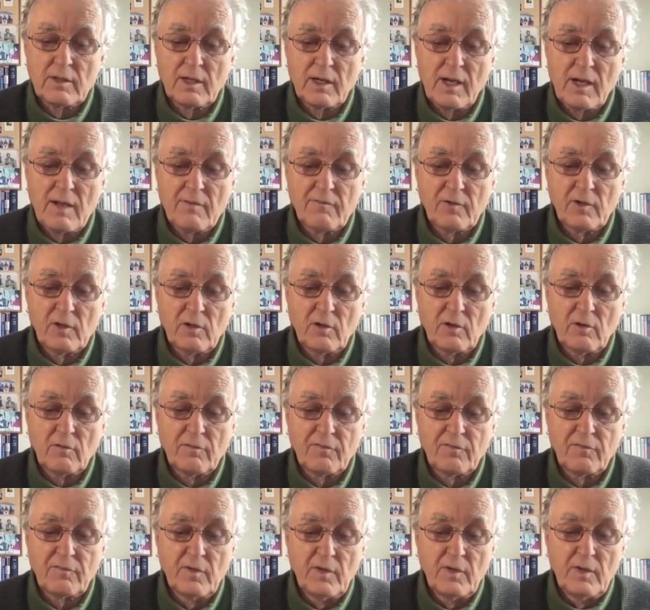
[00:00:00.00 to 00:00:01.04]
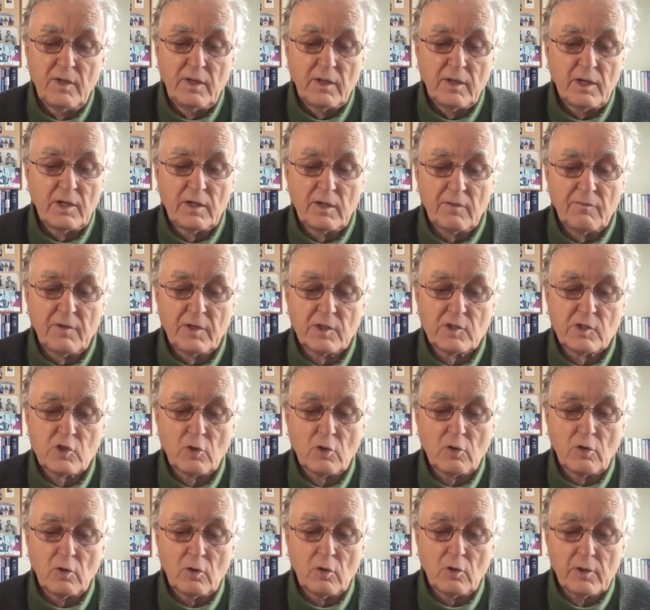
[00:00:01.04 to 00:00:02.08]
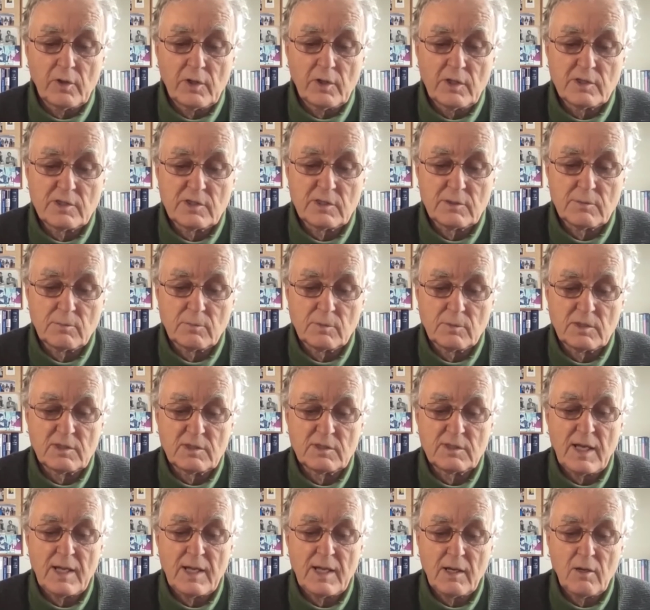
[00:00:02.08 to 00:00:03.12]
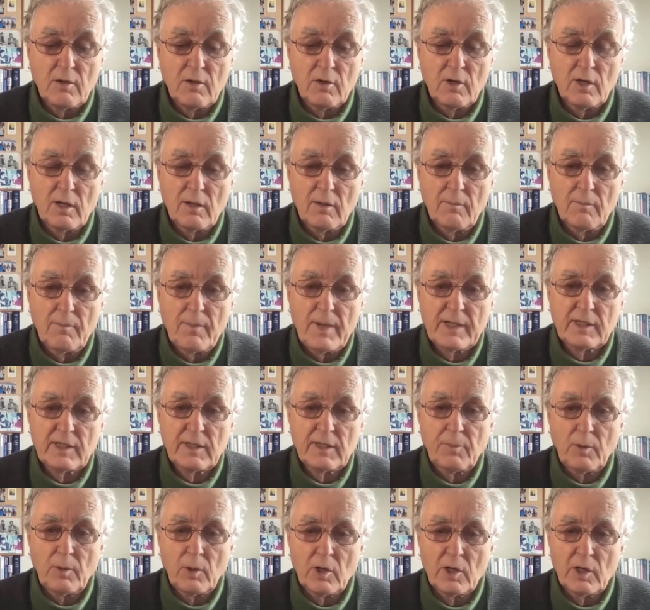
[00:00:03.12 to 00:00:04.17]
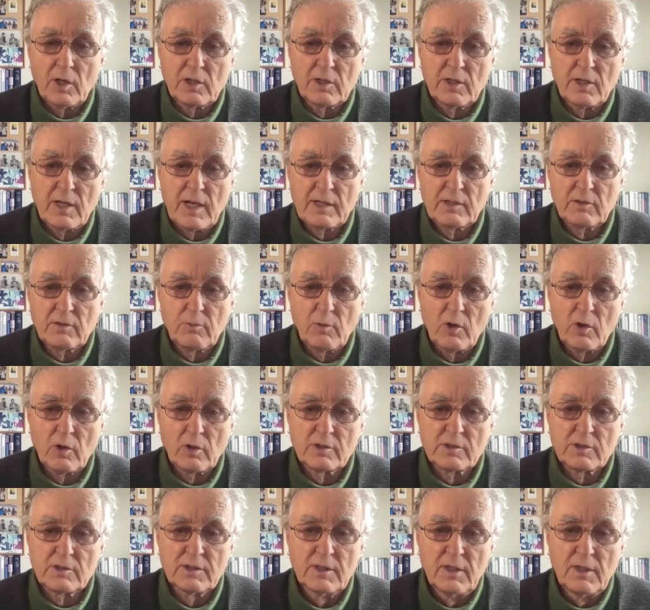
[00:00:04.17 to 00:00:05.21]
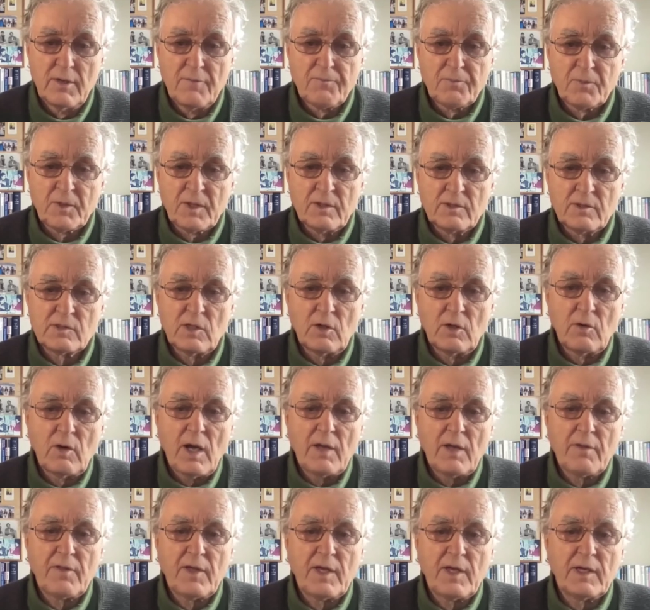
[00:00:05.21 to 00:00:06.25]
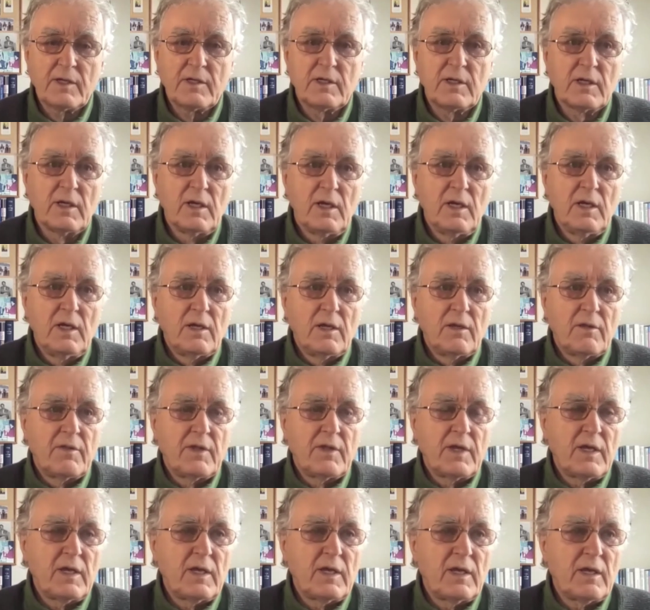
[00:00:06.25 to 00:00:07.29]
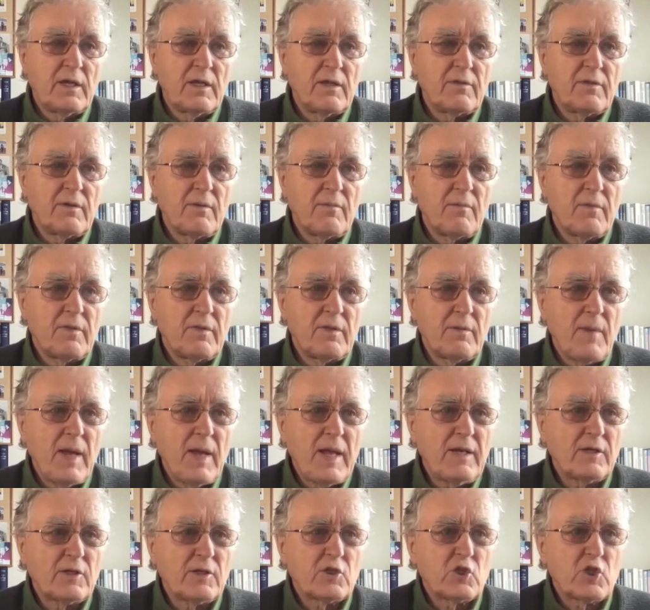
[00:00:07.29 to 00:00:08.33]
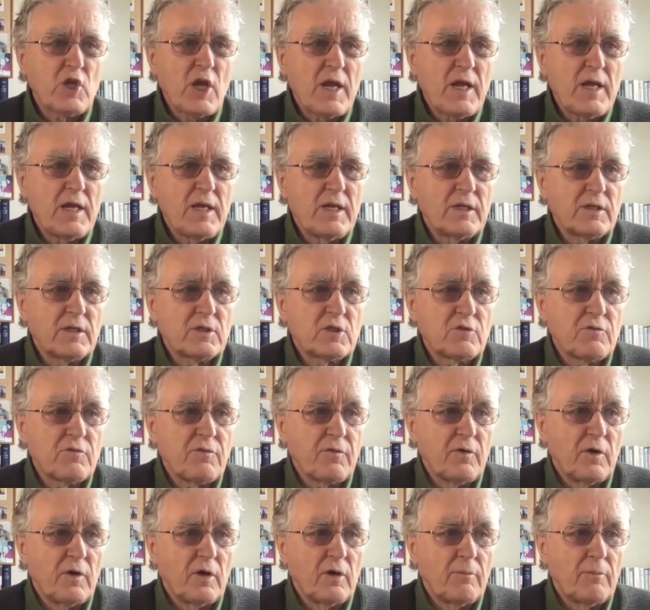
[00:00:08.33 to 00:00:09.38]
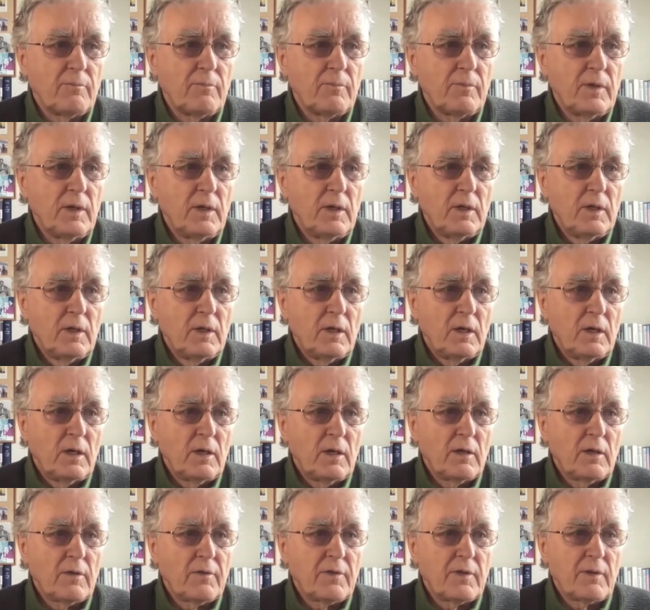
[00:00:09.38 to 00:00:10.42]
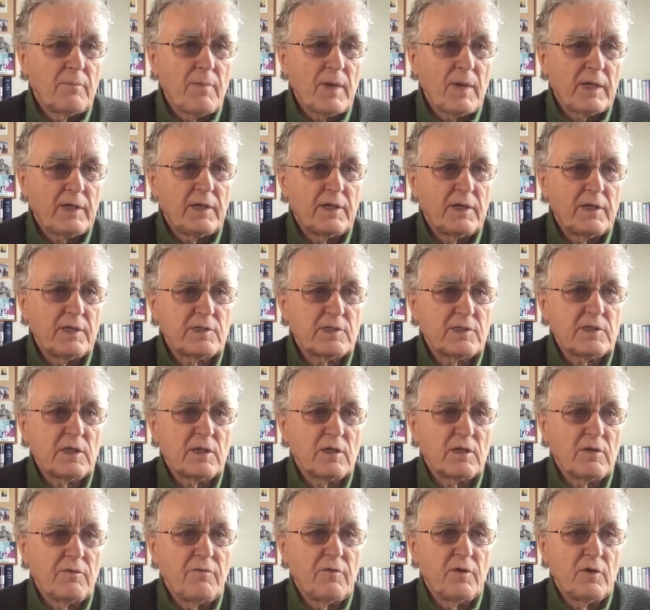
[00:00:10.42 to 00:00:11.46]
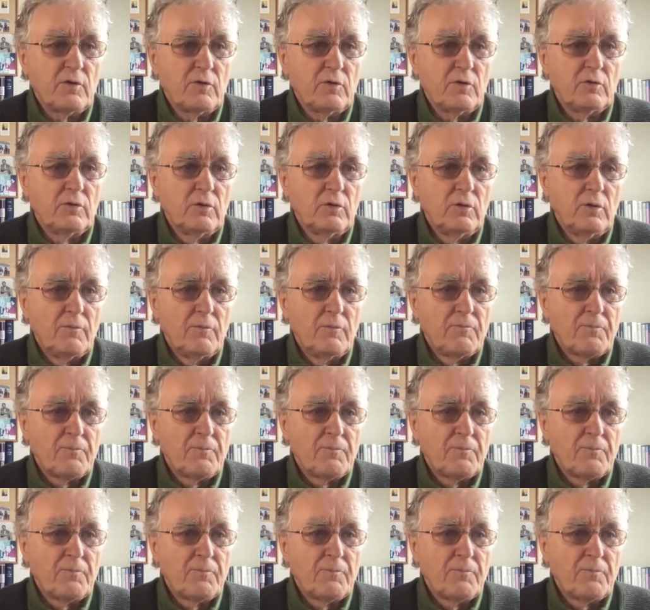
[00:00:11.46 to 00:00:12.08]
level of individual organisms, cellular, metabolic networks. So I think the main change from the mechanistic view